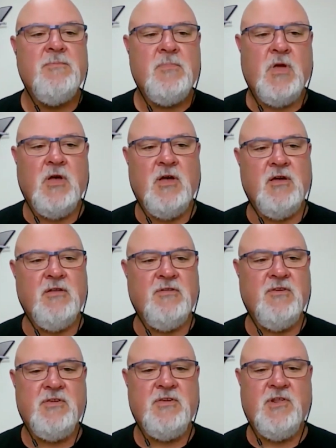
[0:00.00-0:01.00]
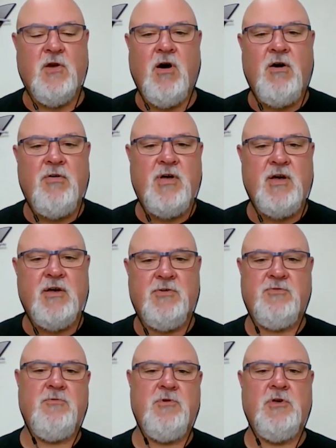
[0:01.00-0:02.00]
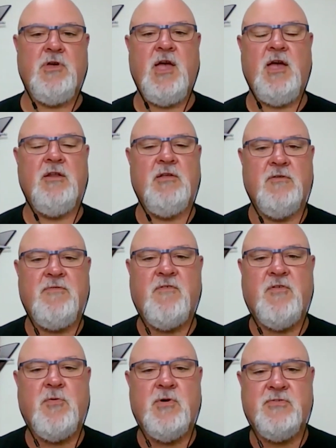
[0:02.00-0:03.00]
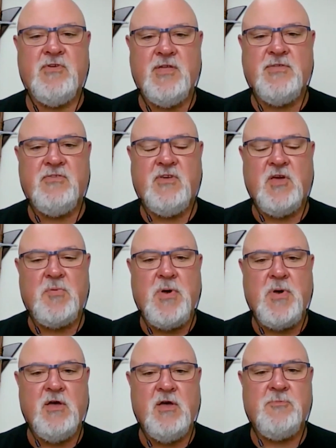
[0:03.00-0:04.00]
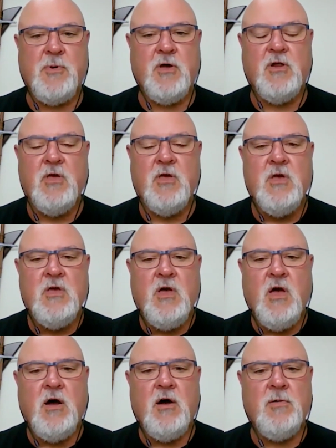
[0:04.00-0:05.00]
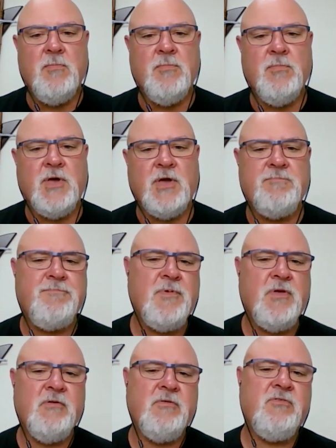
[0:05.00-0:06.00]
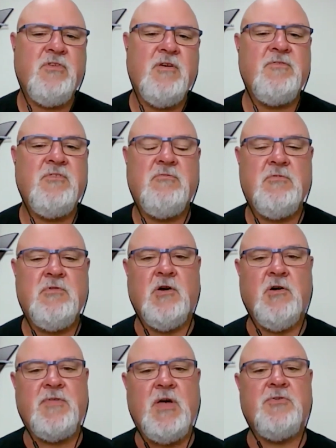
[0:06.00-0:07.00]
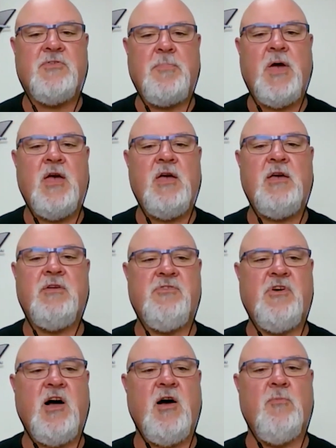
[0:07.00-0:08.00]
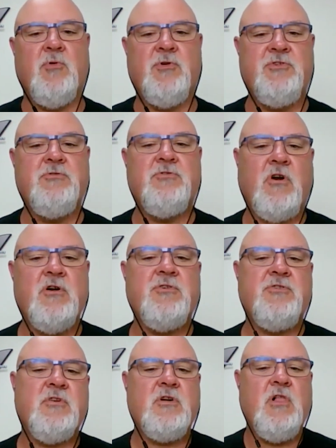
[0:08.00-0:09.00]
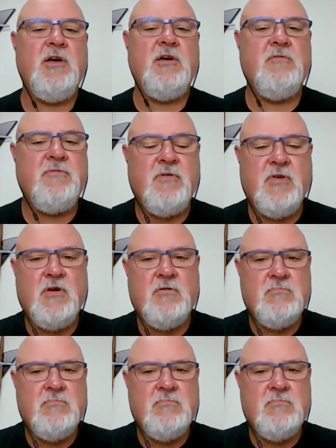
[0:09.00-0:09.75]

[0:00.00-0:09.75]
And, all that is really handy if everyone's on the same page. But like, say if that was a paying job, would you charge the client for that?